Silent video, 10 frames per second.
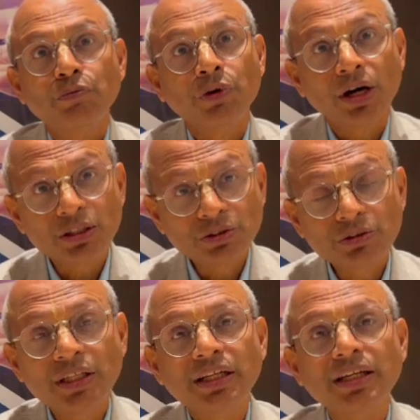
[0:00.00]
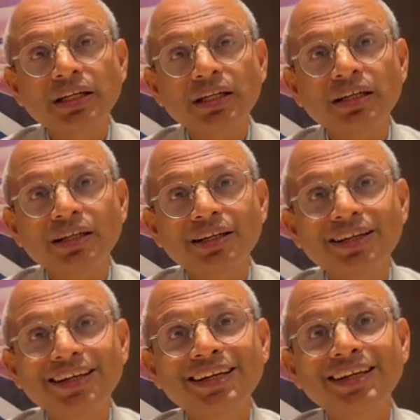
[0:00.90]
Fortunately,
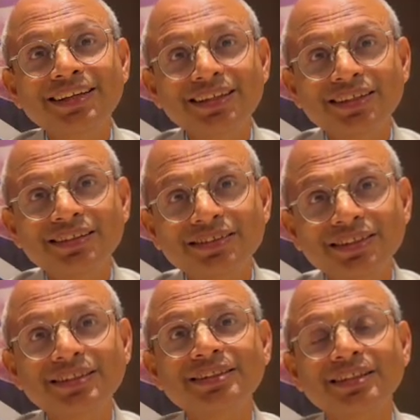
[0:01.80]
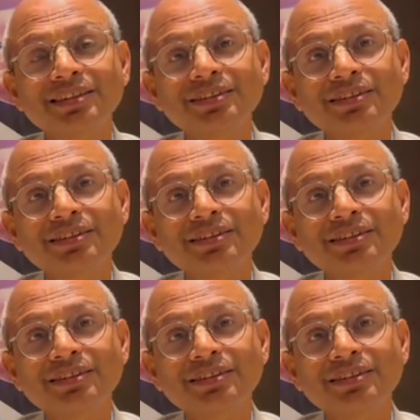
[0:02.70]
in Indian tradition,